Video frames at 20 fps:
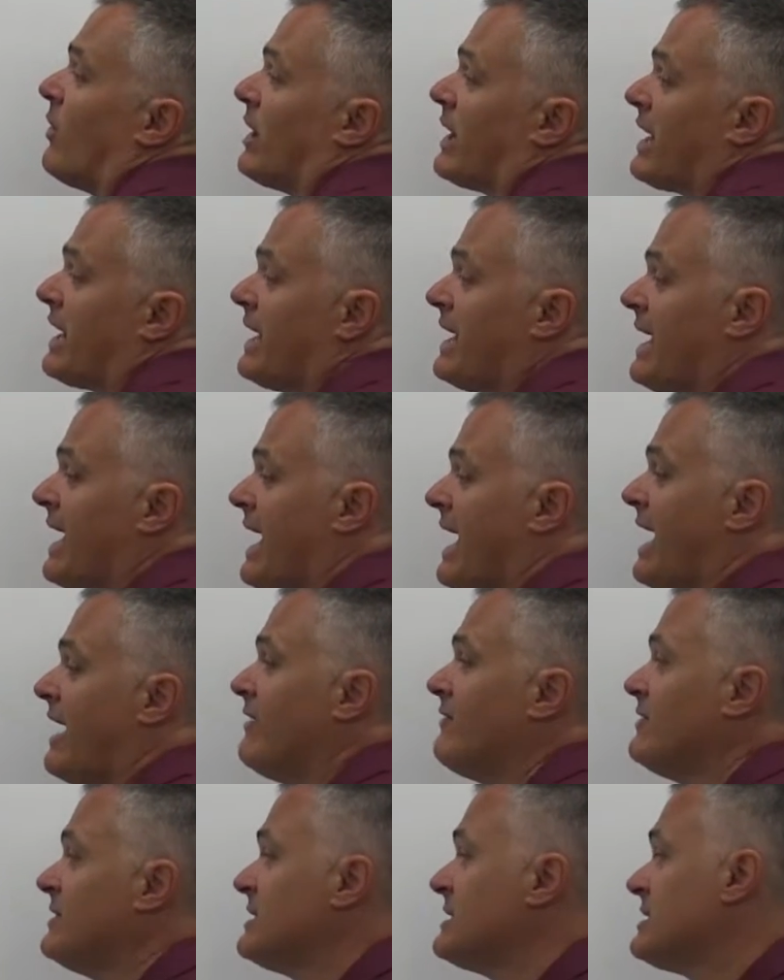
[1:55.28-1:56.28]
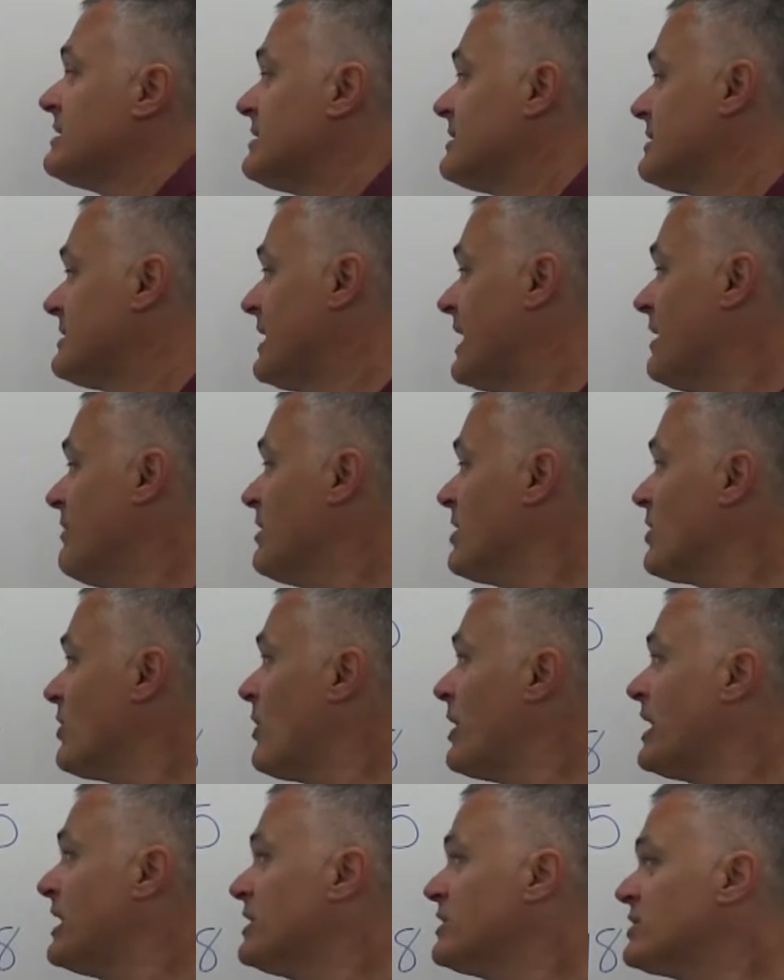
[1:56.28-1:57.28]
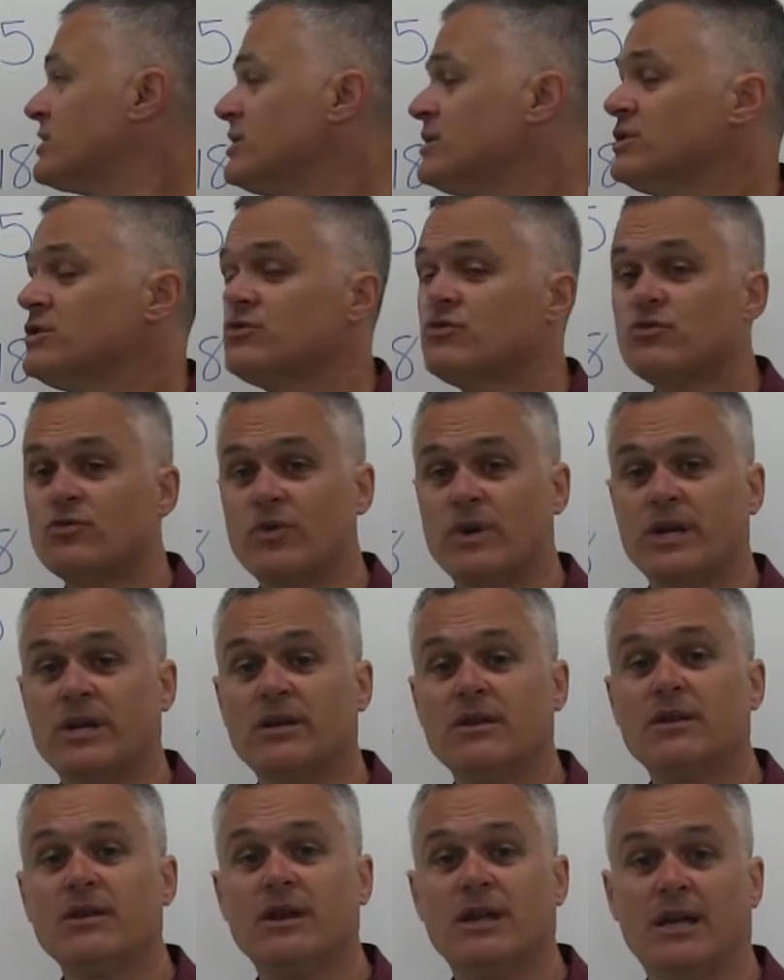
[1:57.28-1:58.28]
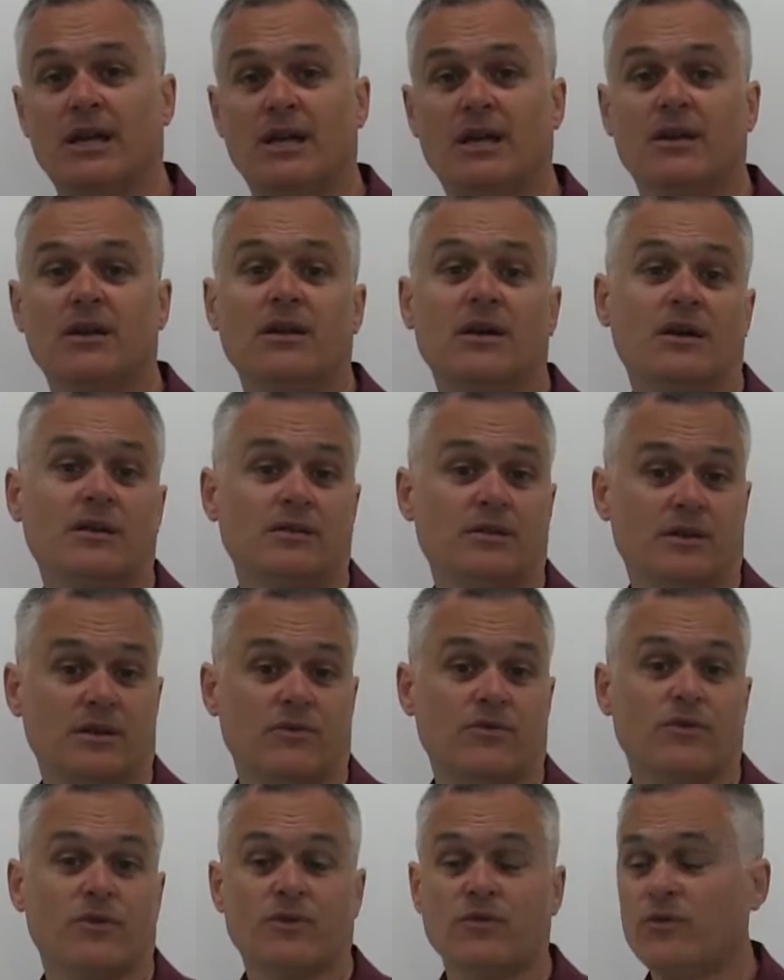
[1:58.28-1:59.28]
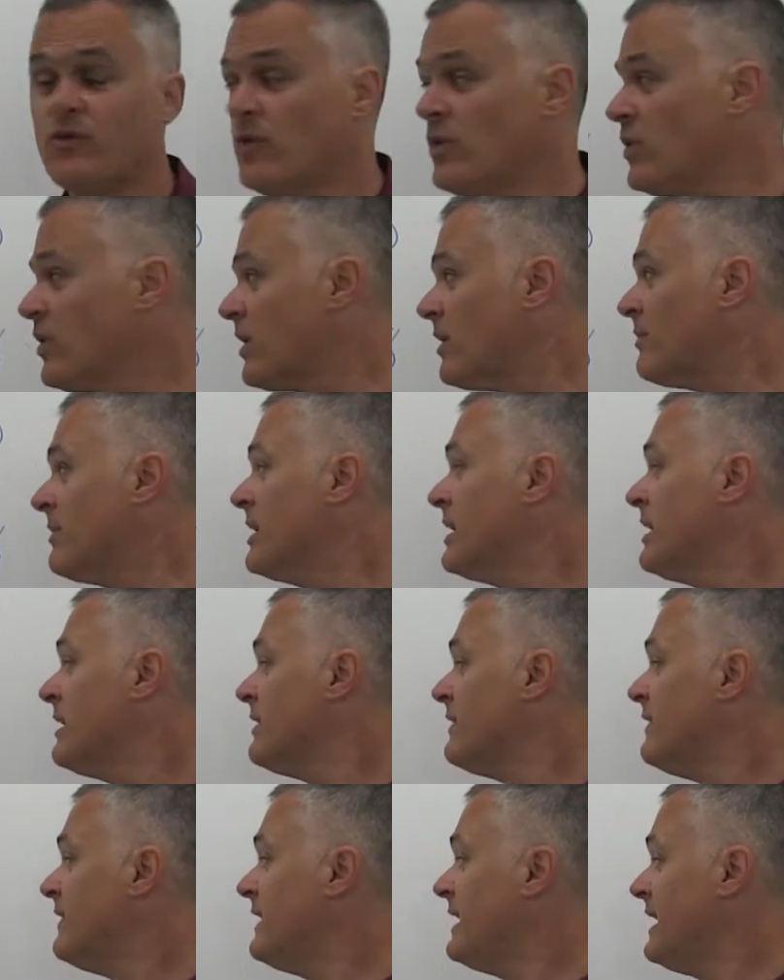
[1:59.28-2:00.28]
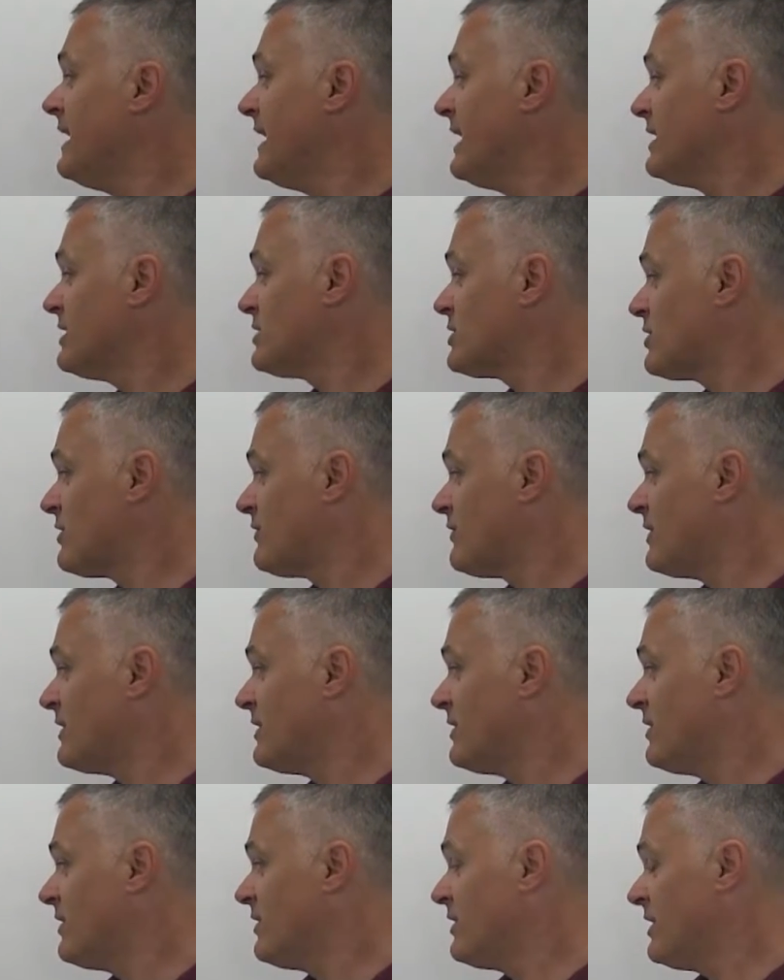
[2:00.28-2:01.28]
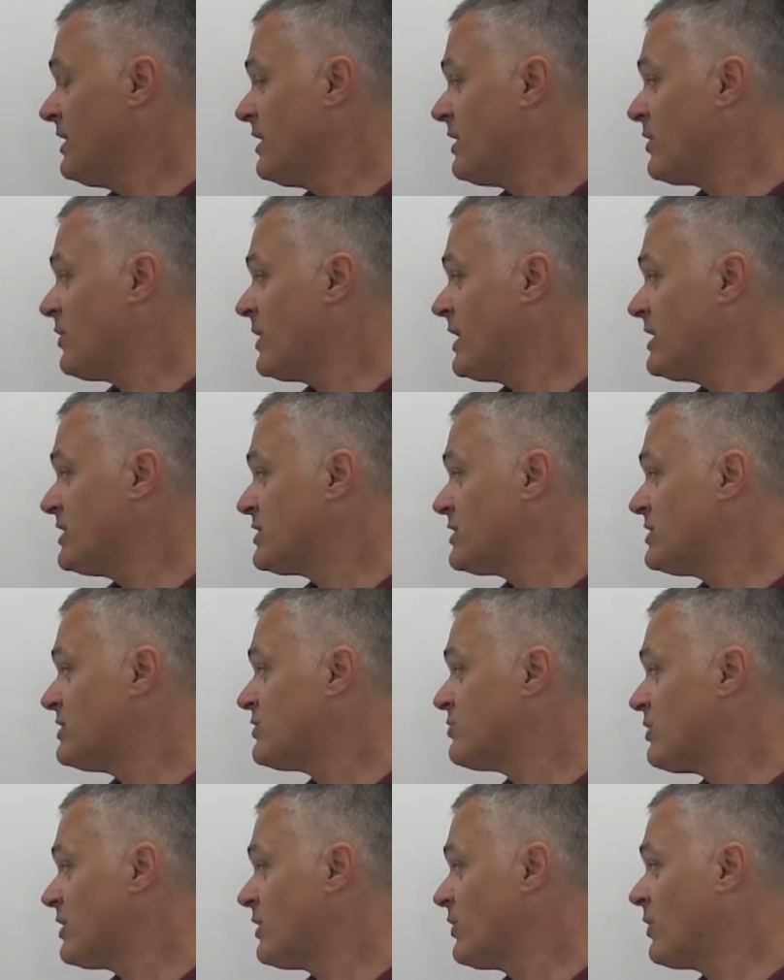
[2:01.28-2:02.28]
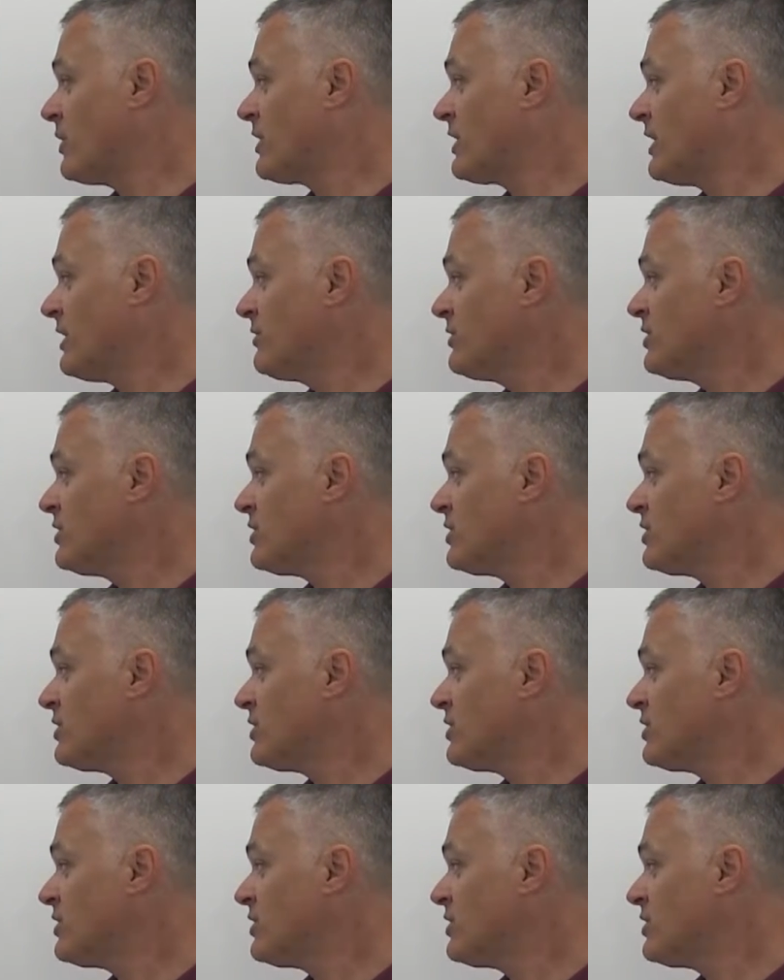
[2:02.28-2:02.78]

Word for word: what I have is the same equations written in a different form. The answer for the equations written without